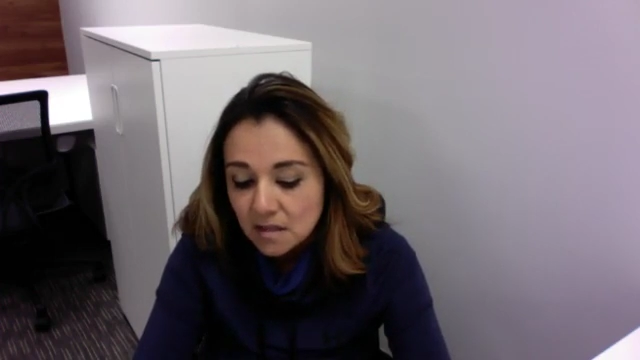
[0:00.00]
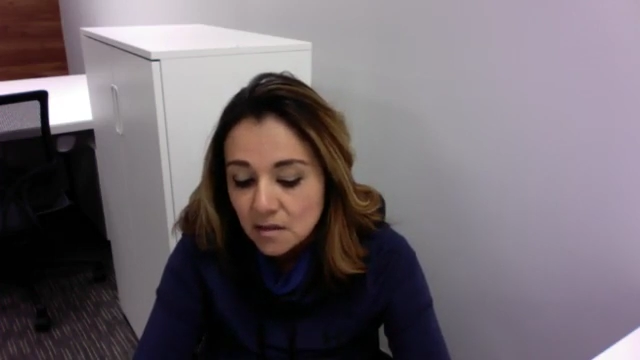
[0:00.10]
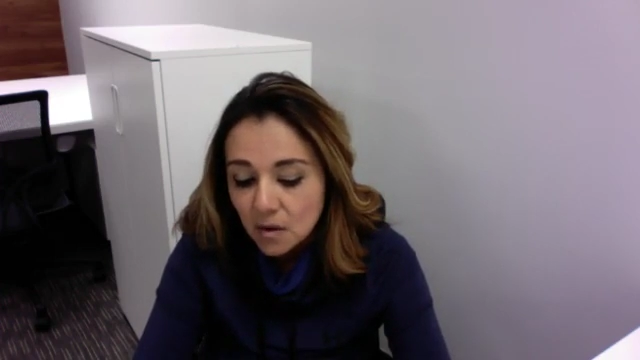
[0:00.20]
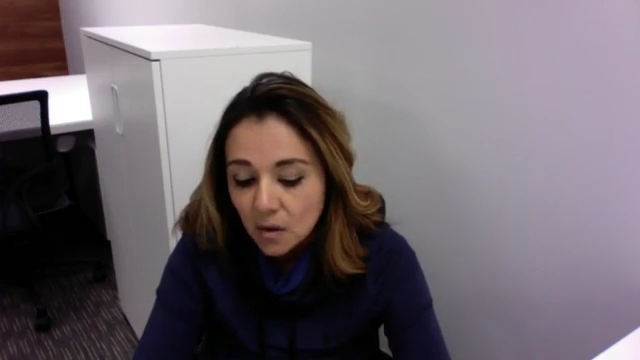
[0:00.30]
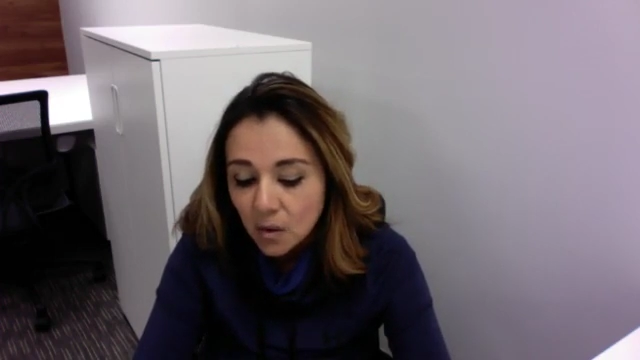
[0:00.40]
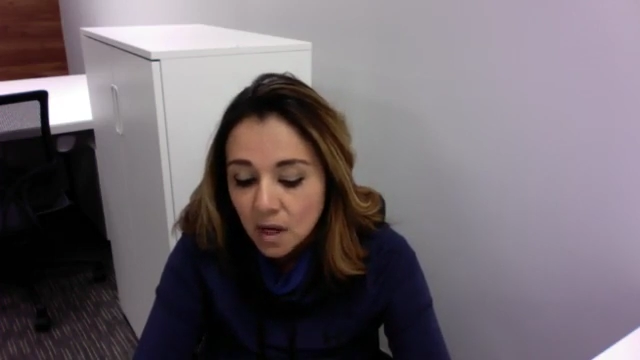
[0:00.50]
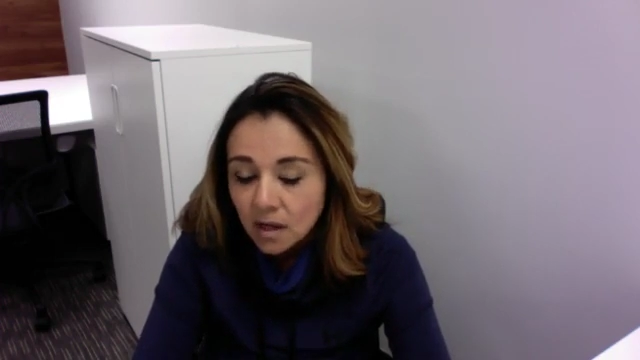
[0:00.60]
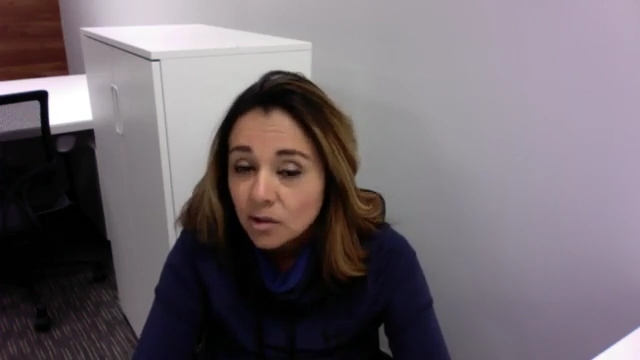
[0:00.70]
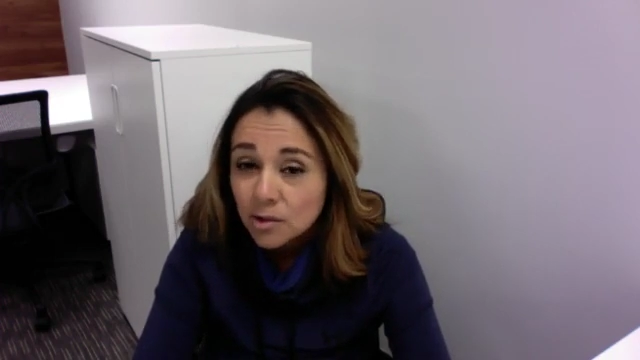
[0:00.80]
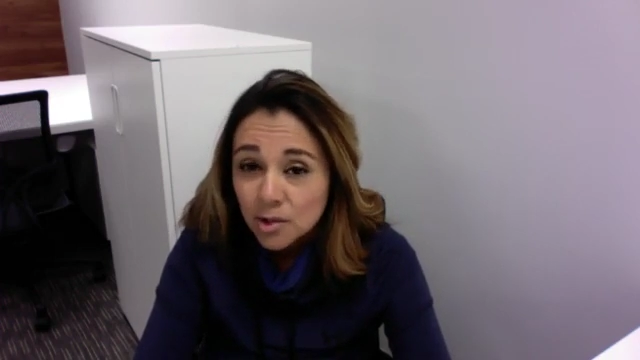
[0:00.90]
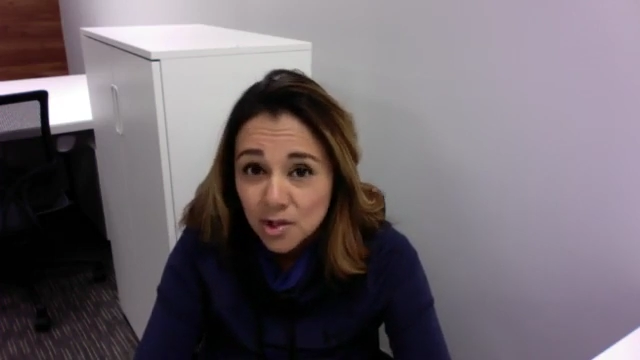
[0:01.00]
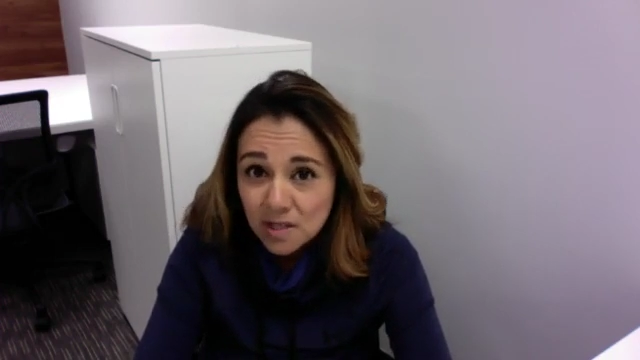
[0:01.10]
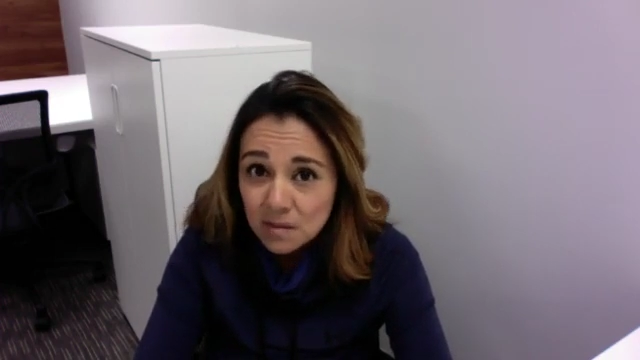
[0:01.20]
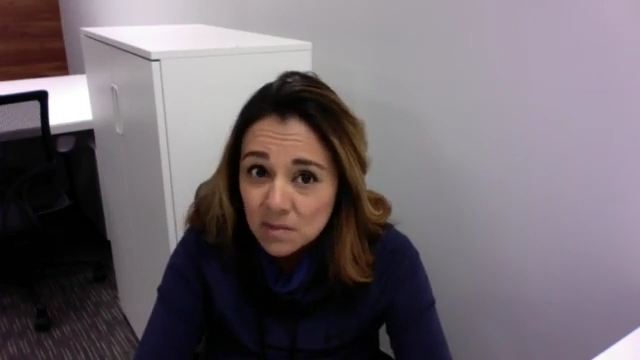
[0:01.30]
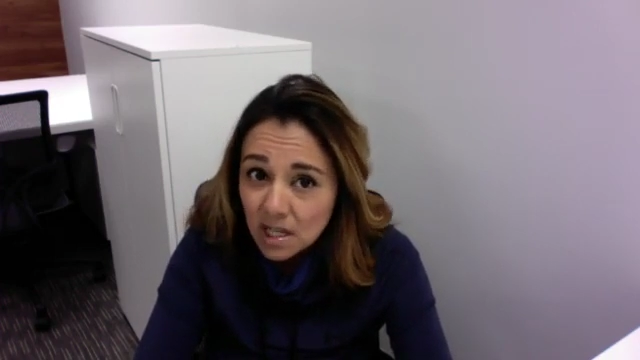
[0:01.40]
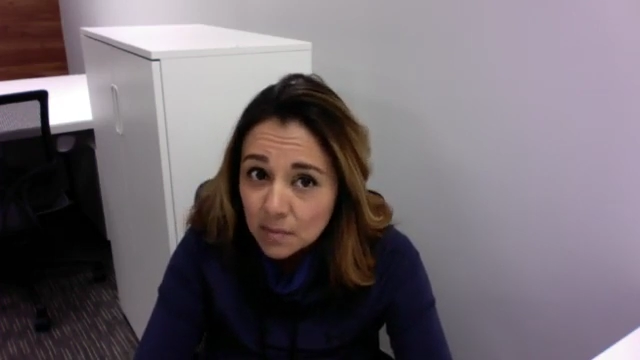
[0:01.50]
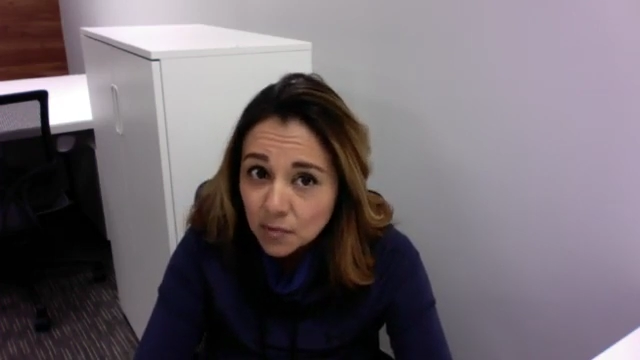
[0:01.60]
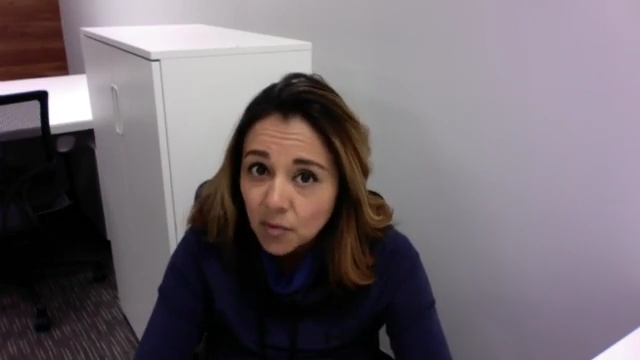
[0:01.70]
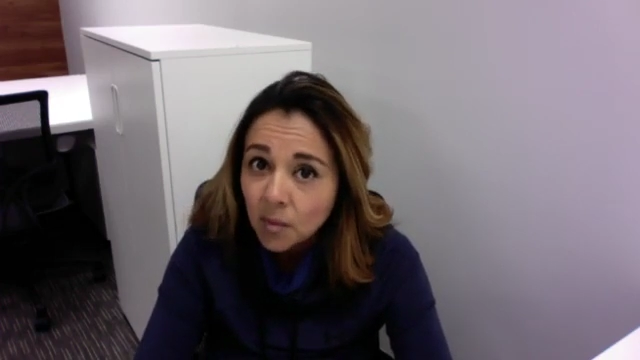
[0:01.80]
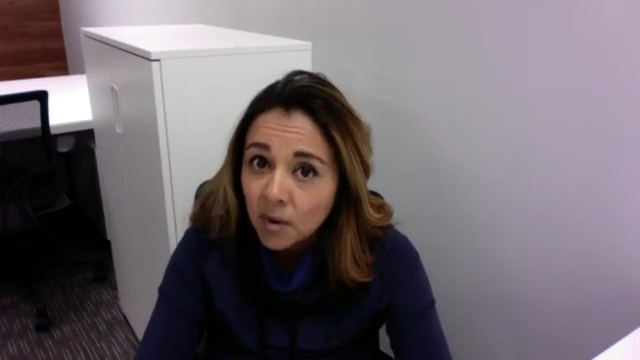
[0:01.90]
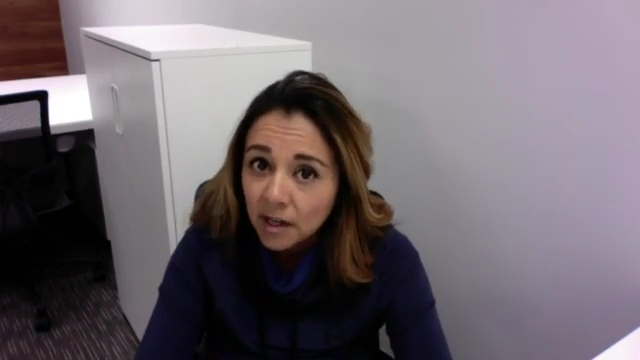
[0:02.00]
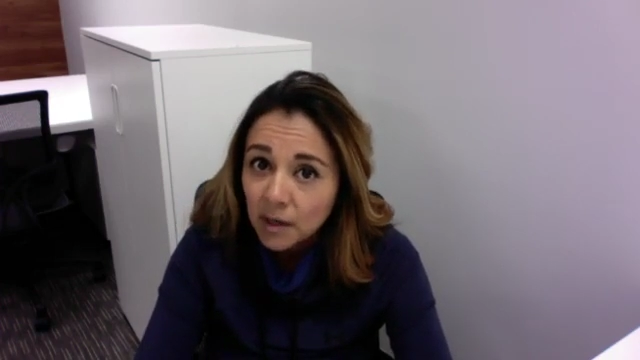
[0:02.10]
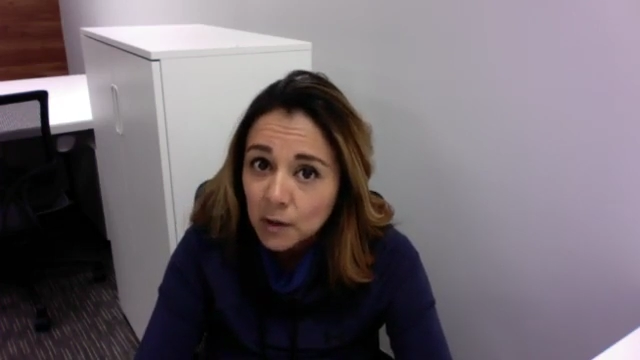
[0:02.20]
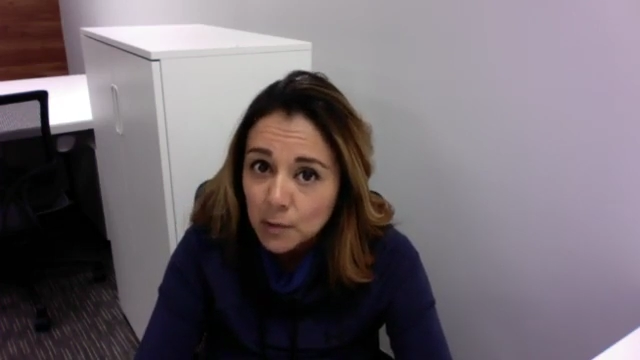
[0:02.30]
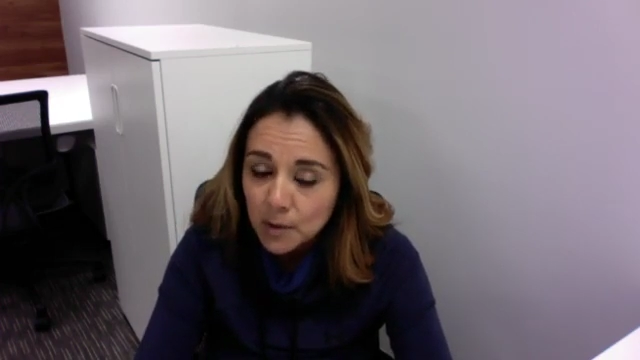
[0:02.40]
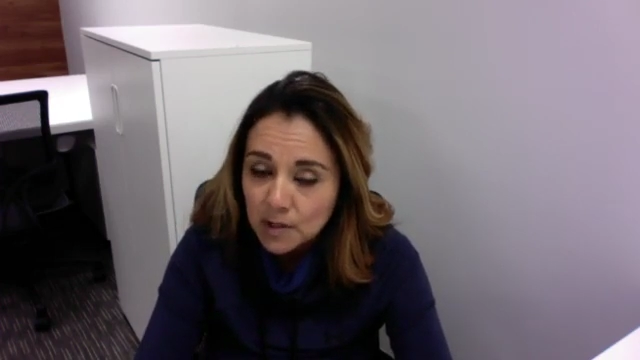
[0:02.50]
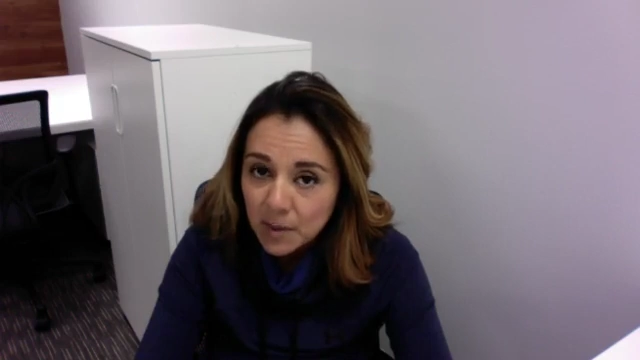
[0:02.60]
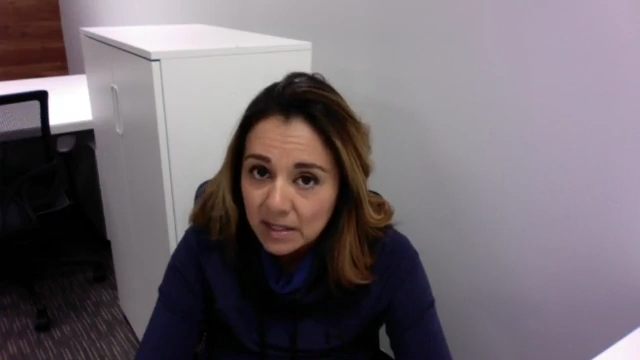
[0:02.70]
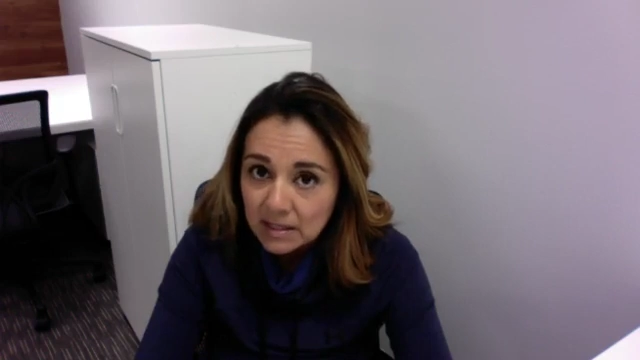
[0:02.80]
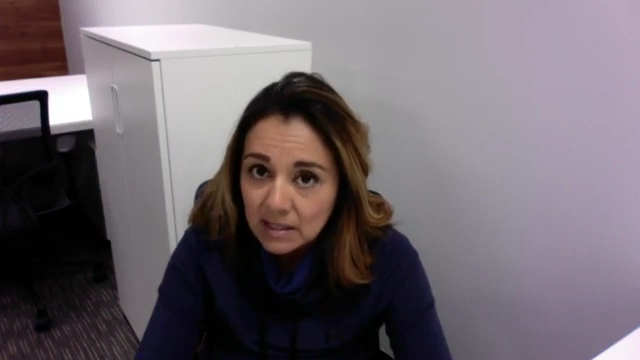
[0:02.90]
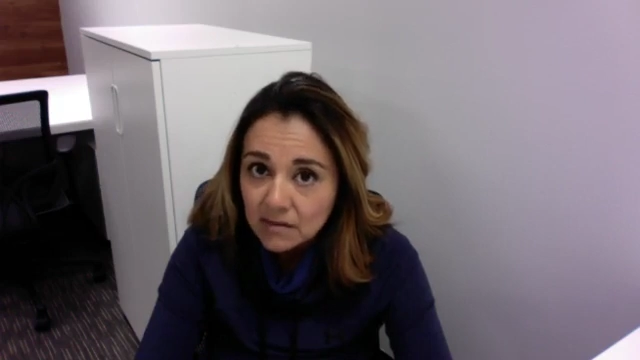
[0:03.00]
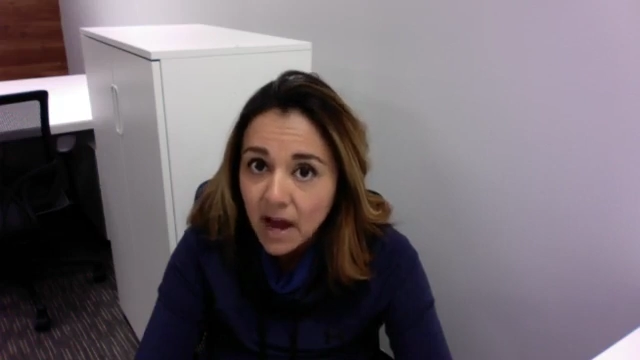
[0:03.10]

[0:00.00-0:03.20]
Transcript: So those are just some tips from a marketer's perspective.